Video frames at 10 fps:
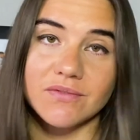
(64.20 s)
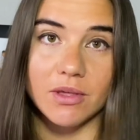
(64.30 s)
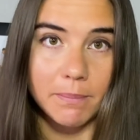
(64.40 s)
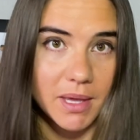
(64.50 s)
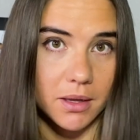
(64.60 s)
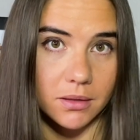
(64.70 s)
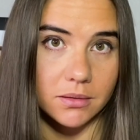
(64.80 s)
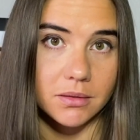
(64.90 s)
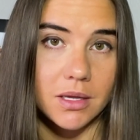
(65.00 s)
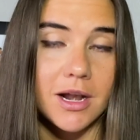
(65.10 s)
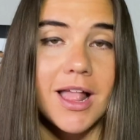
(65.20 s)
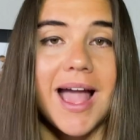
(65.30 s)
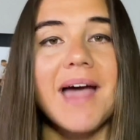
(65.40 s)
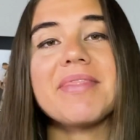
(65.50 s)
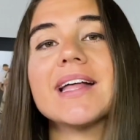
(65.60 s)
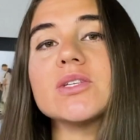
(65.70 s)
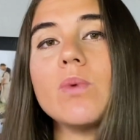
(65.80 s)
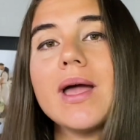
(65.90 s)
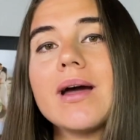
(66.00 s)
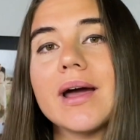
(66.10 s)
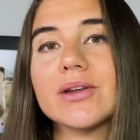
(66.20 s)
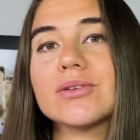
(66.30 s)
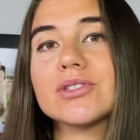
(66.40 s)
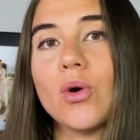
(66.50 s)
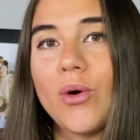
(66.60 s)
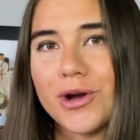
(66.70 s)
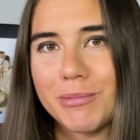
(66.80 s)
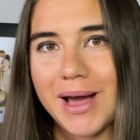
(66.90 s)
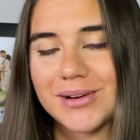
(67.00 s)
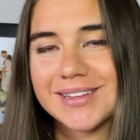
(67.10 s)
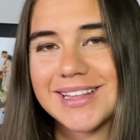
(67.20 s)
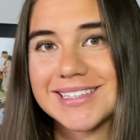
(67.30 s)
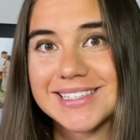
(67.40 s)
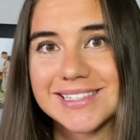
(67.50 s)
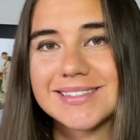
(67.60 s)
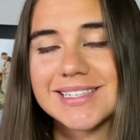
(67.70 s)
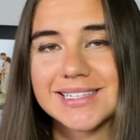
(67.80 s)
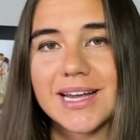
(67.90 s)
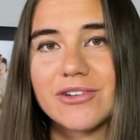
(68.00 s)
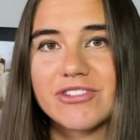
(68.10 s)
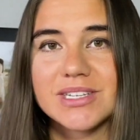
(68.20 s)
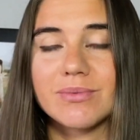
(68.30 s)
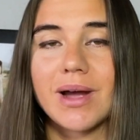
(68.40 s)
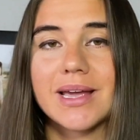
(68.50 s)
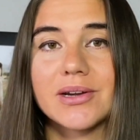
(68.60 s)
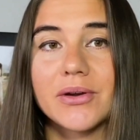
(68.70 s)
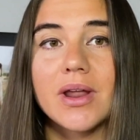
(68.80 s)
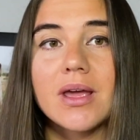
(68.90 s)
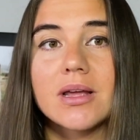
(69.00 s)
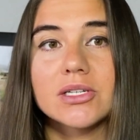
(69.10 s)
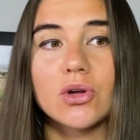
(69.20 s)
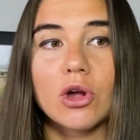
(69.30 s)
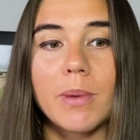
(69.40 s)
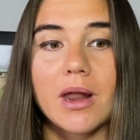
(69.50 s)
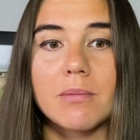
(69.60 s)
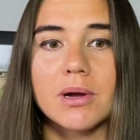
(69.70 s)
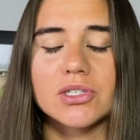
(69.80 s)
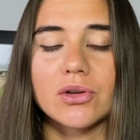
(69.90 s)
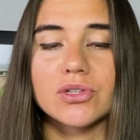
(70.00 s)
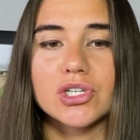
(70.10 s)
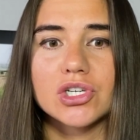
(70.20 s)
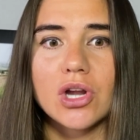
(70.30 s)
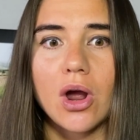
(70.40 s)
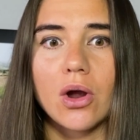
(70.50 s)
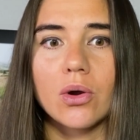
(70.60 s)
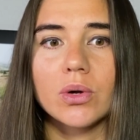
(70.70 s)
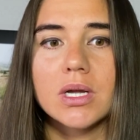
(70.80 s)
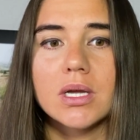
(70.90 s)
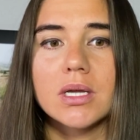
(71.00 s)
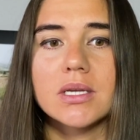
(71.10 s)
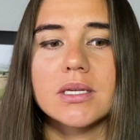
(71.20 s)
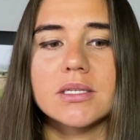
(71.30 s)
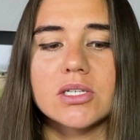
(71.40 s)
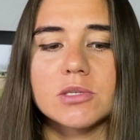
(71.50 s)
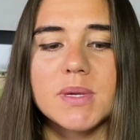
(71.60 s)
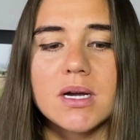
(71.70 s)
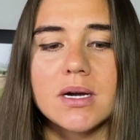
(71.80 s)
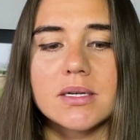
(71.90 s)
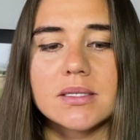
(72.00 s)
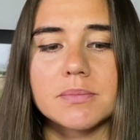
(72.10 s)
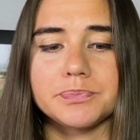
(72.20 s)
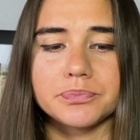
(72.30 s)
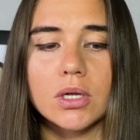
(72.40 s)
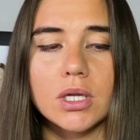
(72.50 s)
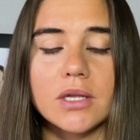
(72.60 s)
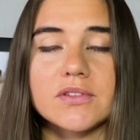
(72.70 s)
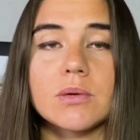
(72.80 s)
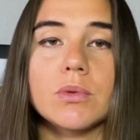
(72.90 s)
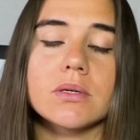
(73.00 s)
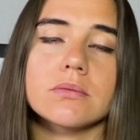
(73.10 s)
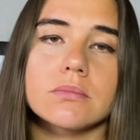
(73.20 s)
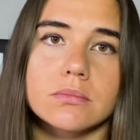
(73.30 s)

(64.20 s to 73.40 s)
of the pill. And that's why I don't talk about it. That's the second reason why I don't talk about it much on the show, is just because if someone